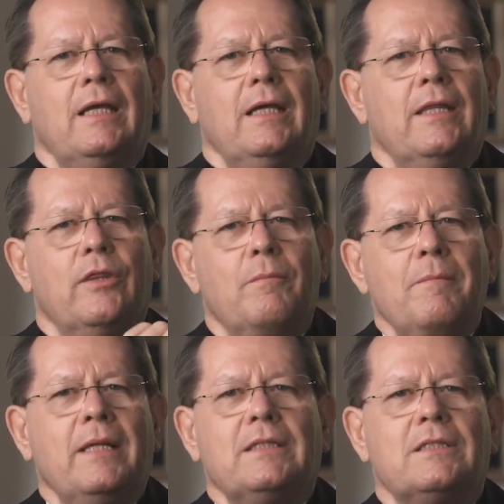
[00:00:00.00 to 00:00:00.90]
in the
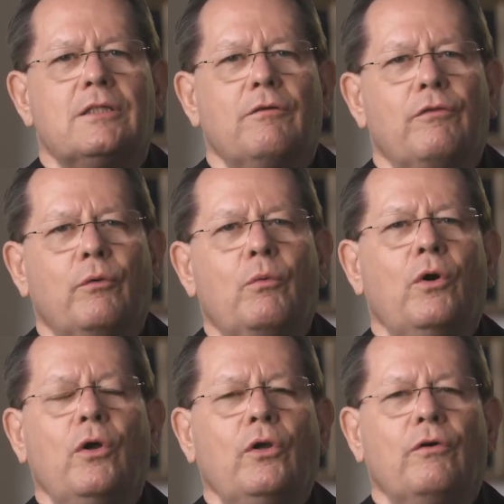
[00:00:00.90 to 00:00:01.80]
midst of the
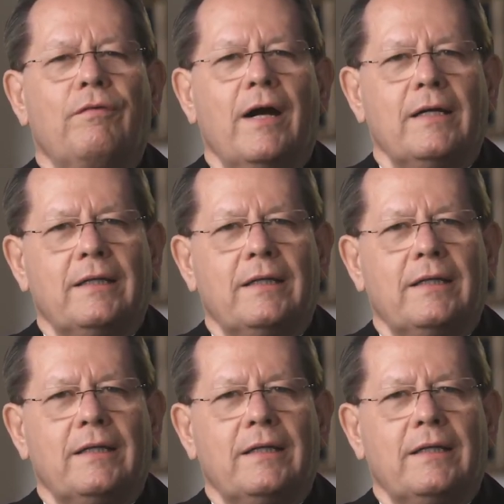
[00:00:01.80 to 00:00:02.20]
world of our